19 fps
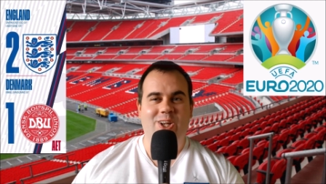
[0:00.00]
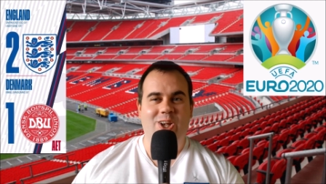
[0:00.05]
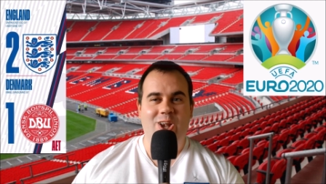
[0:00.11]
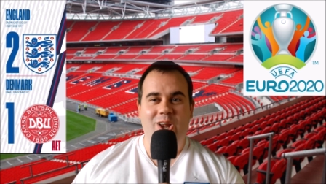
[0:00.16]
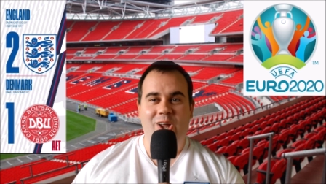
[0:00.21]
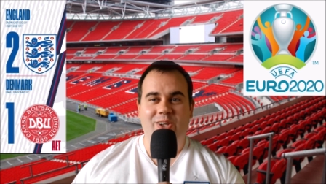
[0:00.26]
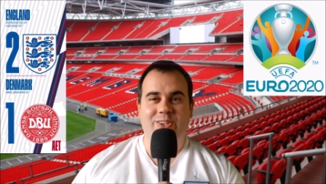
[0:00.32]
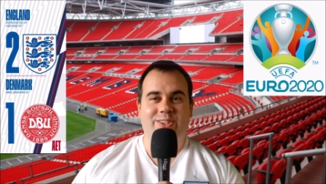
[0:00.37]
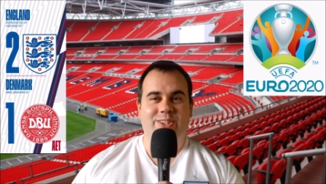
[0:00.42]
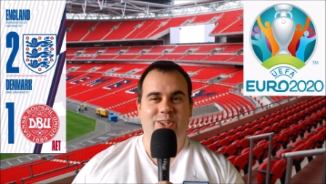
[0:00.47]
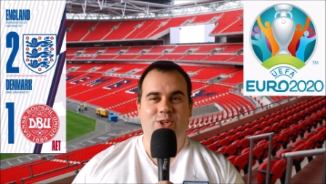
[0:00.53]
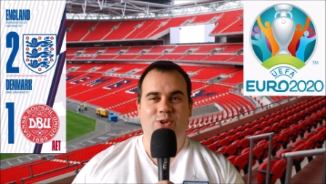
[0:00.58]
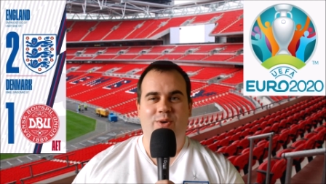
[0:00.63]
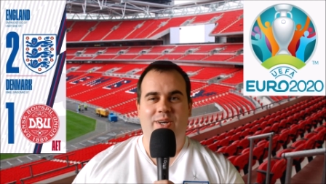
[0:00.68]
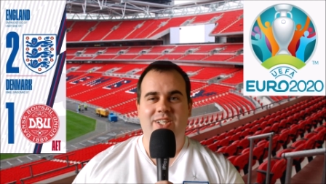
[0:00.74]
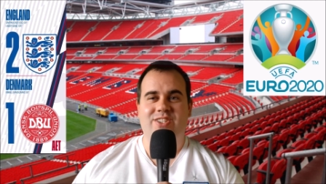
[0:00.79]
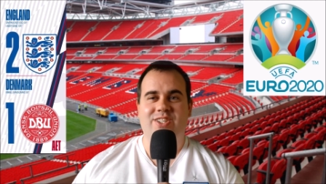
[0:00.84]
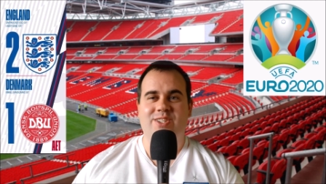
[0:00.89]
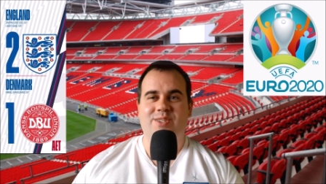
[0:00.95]
Lots of
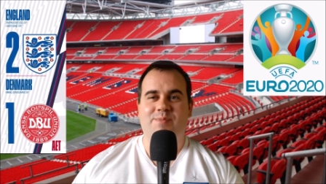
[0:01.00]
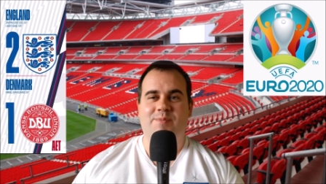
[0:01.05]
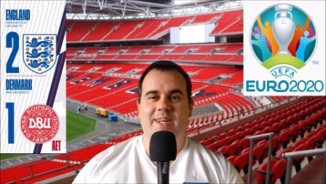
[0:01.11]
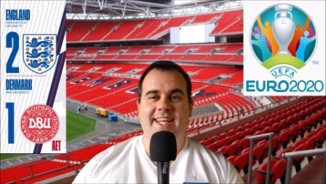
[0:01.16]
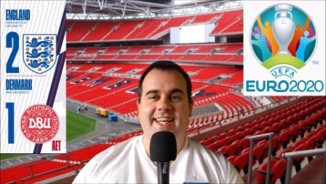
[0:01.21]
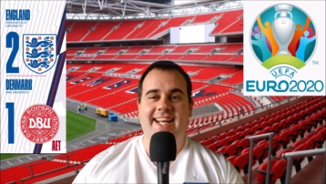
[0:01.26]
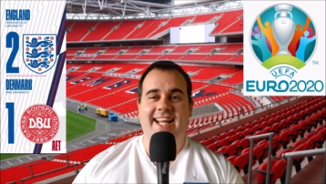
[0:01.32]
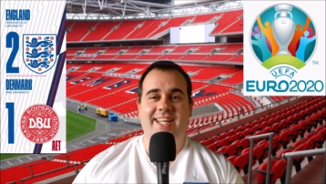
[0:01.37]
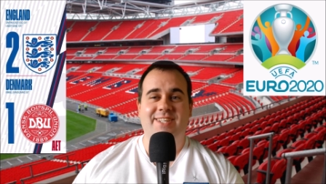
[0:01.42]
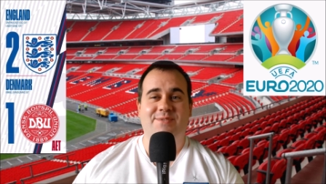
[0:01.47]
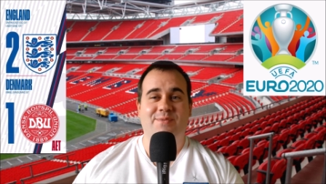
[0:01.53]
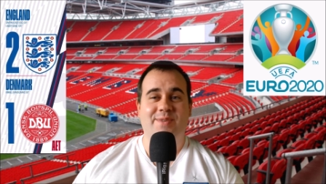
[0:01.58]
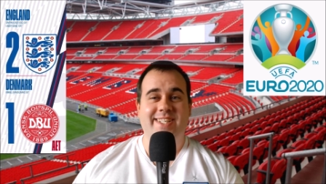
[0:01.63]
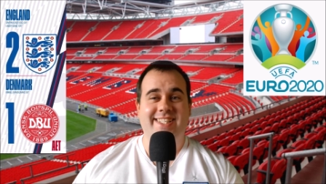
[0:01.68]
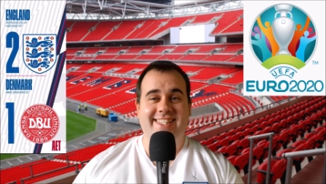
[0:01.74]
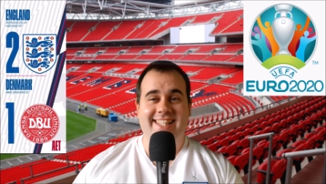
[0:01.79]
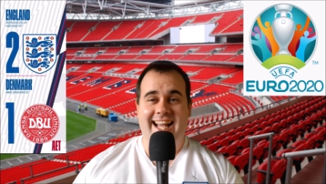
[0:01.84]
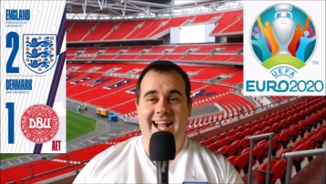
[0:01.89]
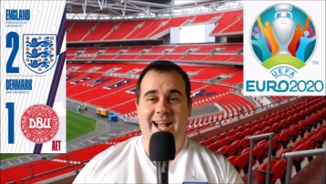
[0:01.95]
questions being asked.
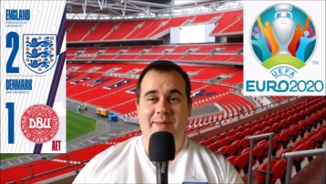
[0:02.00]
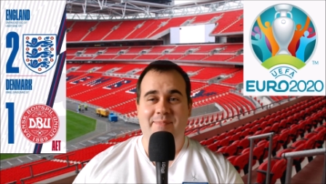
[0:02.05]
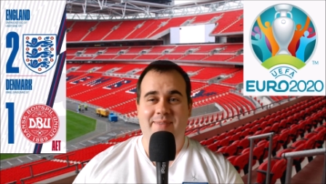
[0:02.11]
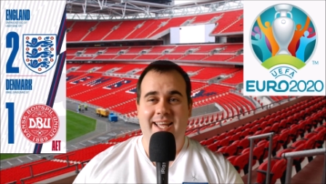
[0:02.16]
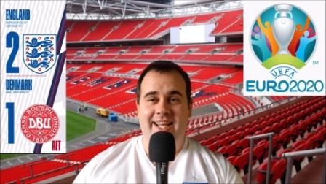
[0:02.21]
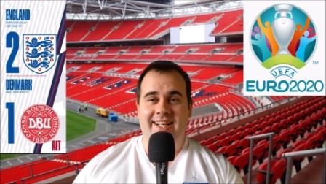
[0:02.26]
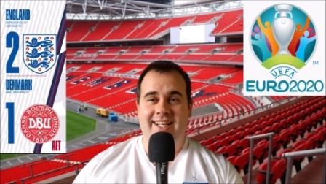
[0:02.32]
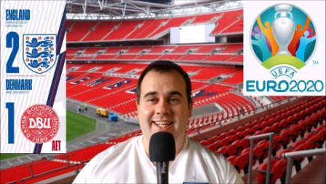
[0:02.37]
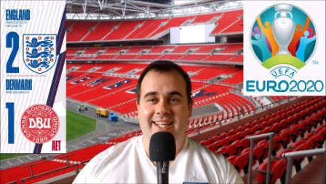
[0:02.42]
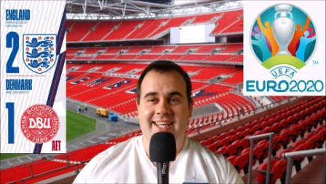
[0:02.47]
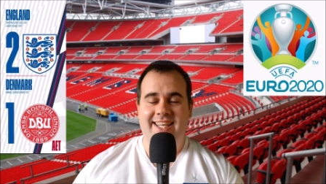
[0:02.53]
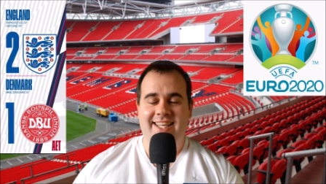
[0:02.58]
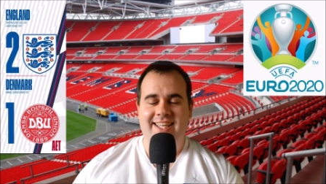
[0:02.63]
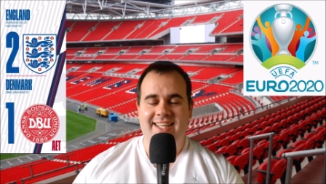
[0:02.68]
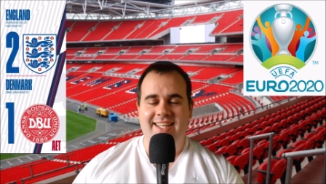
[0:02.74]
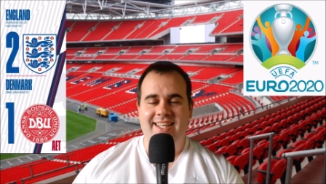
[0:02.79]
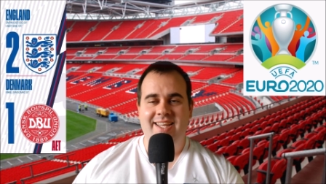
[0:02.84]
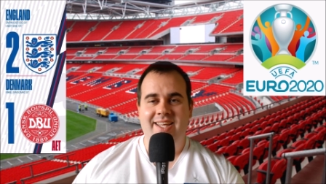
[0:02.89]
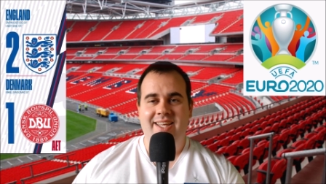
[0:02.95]
Was that a
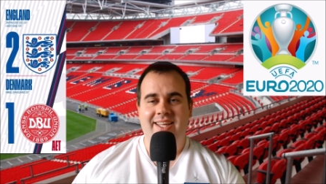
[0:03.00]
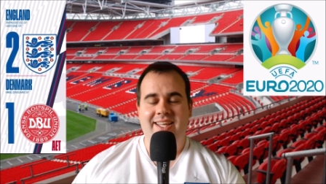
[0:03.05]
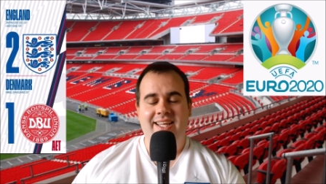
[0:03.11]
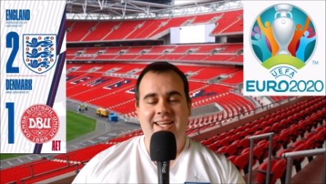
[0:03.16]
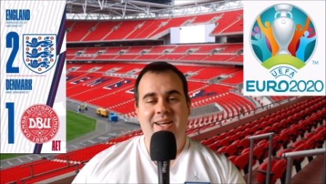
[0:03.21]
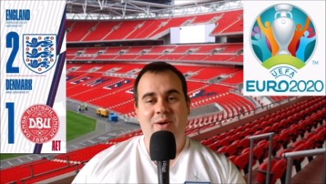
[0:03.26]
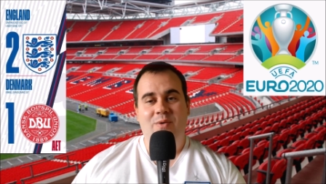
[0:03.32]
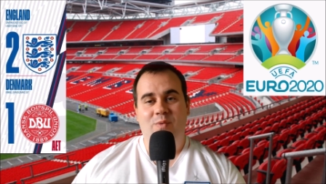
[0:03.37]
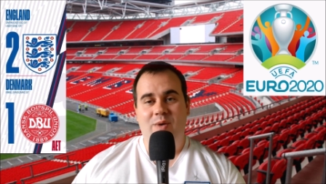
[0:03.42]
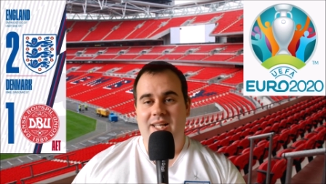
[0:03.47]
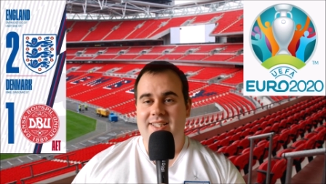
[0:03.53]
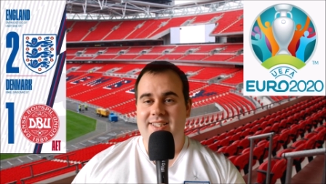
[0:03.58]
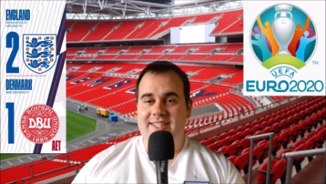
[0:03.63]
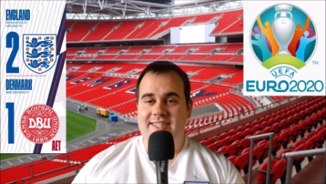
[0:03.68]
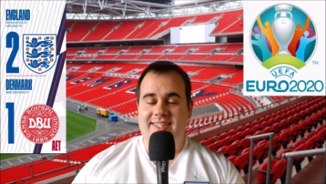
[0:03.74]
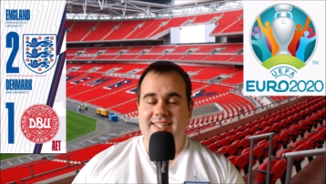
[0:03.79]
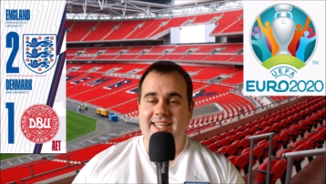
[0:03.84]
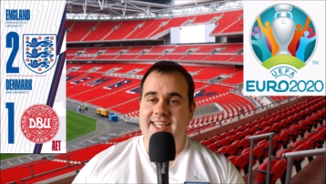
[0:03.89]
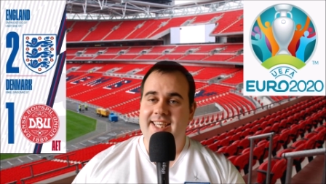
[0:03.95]
penalty? Well,
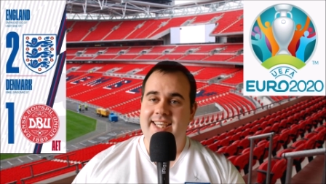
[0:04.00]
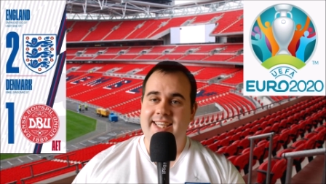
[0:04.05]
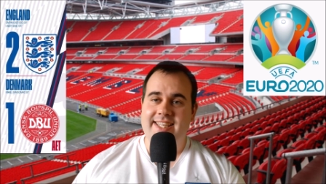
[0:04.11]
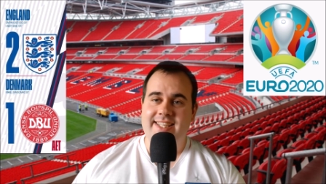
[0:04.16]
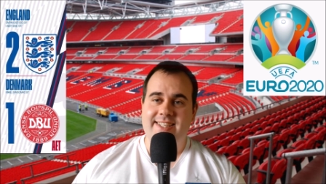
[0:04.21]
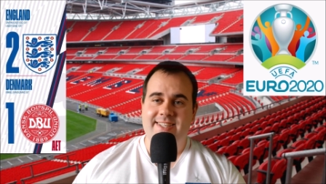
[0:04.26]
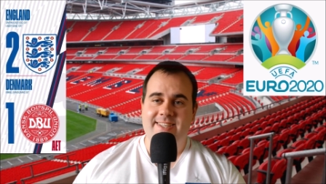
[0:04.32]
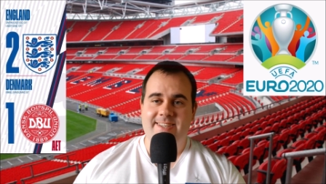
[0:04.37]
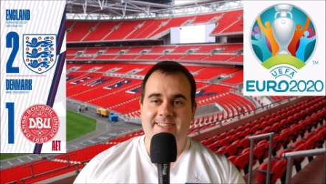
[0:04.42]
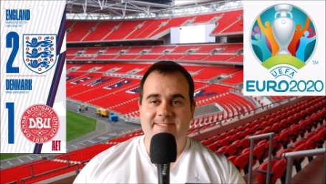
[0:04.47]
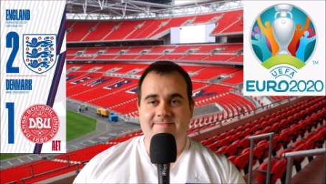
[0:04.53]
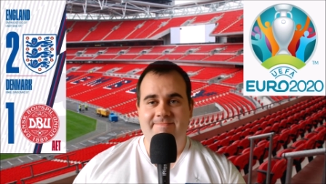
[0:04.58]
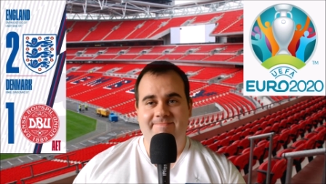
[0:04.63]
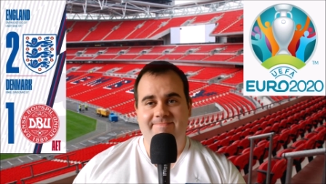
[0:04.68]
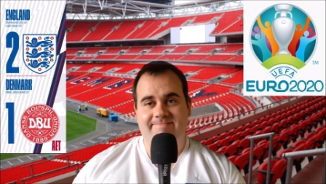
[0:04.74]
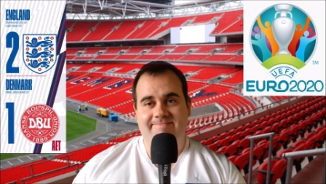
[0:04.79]
the thing is,